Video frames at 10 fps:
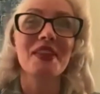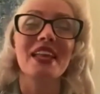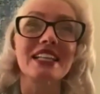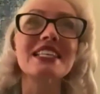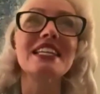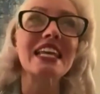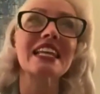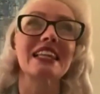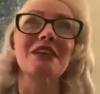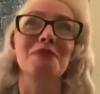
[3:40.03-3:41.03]
that's a neat
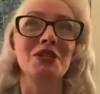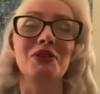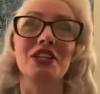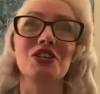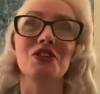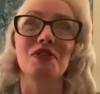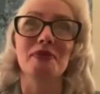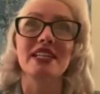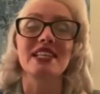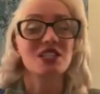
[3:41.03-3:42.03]
link between the two of you
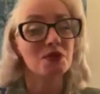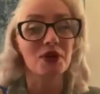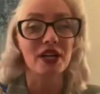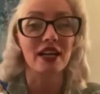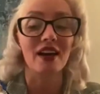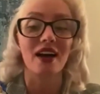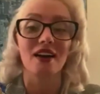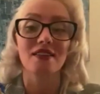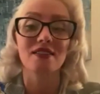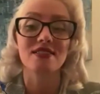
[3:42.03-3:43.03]
because that's a pretty
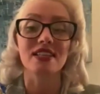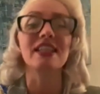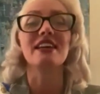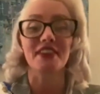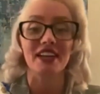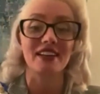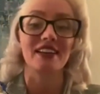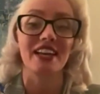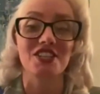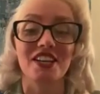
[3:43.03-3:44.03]
significant
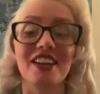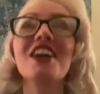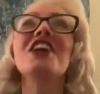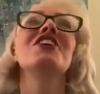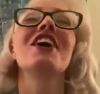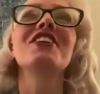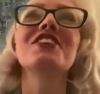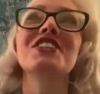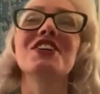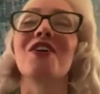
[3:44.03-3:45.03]
connection. Your other
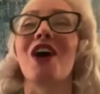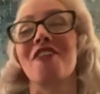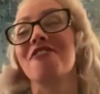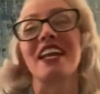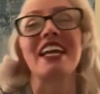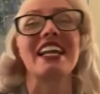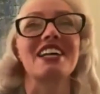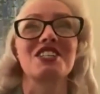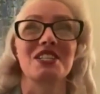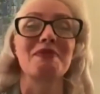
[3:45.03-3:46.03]
two are funny
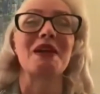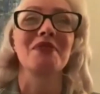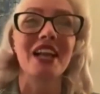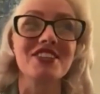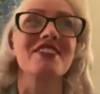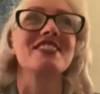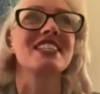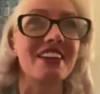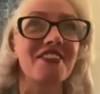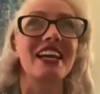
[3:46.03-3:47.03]
connections, but I'm glad you have a
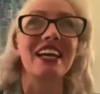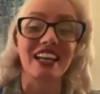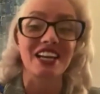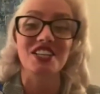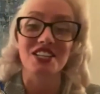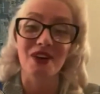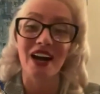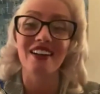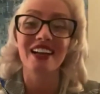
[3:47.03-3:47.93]
significant connection as well.